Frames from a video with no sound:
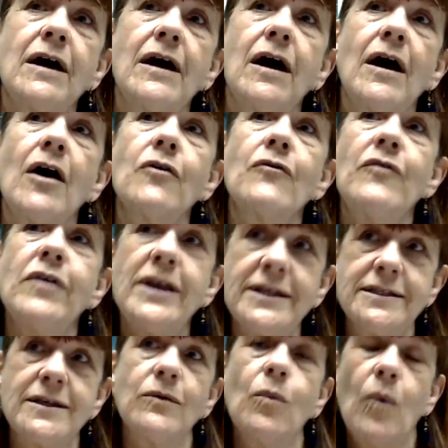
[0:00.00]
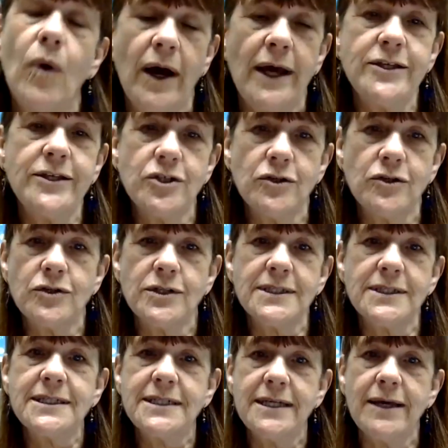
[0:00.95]
a reason why children
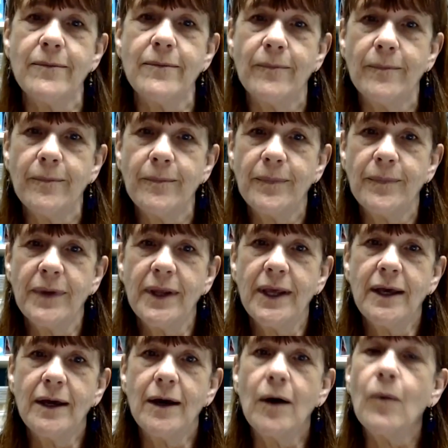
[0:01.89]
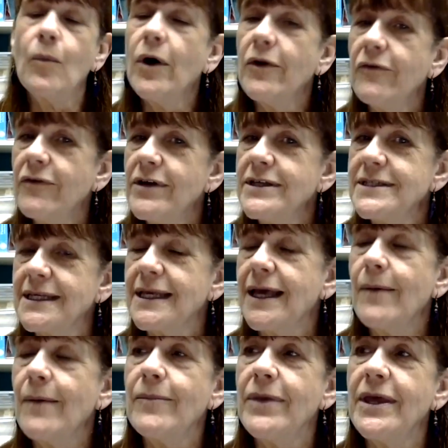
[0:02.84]
stim. And one reason
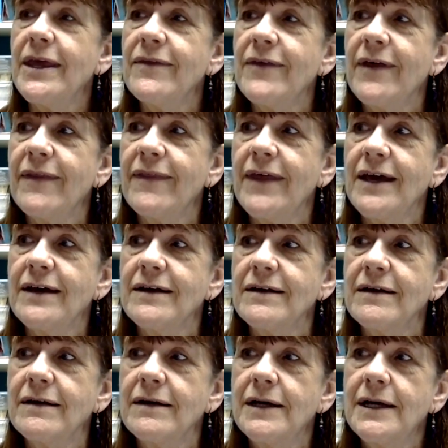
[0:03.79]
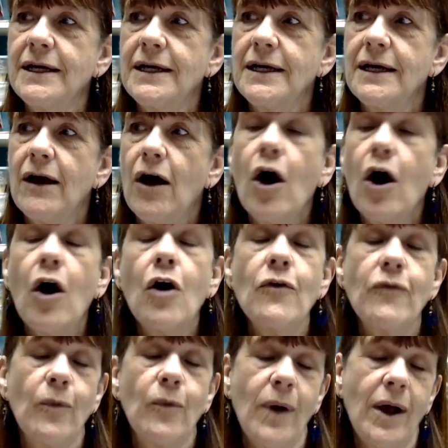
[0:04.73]
can be that they are
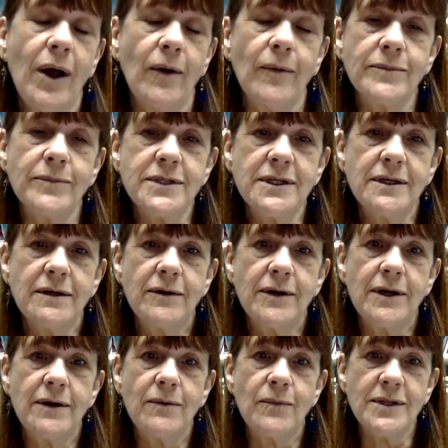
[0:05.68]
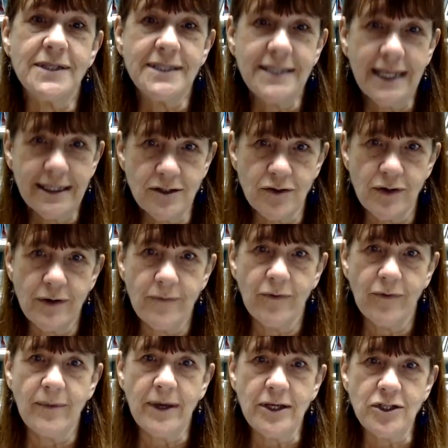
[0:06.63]
overwhelmed with sensory
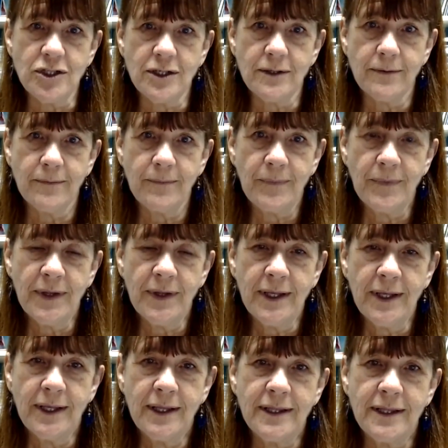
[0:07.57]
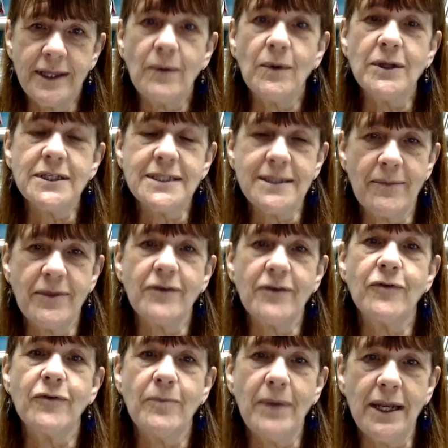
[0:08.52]
information. They want something
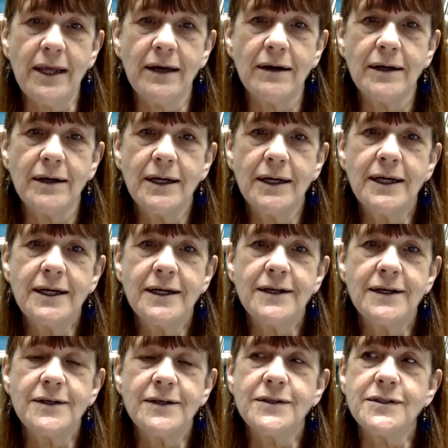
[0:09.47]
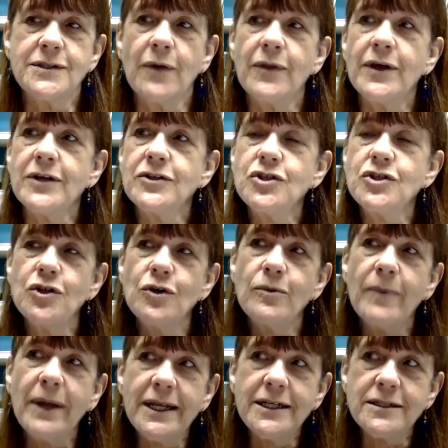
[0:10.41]
familiar. So there are too
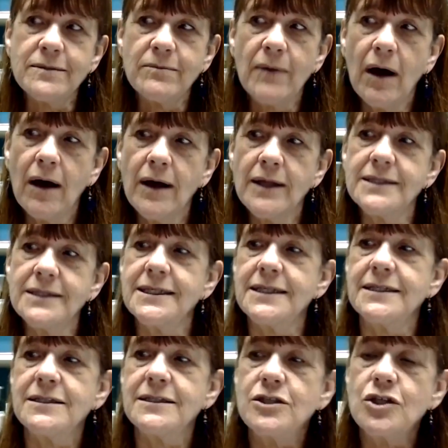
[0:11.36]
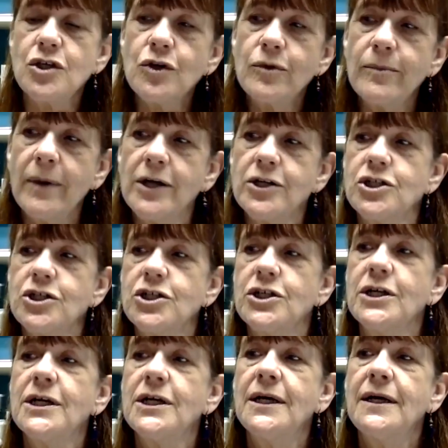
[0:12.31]
many demands, there's too much
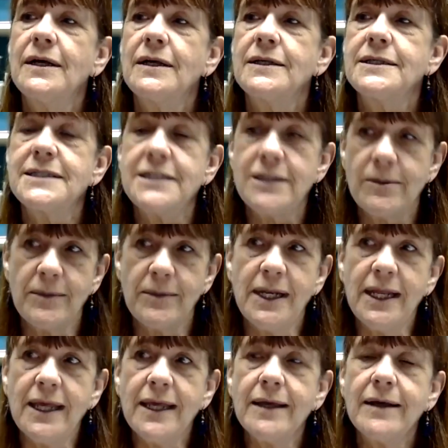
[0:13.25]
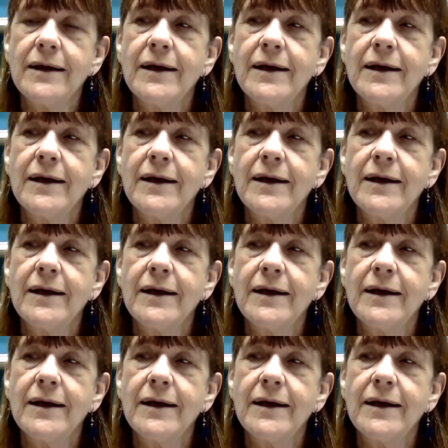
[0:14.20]
stimuli,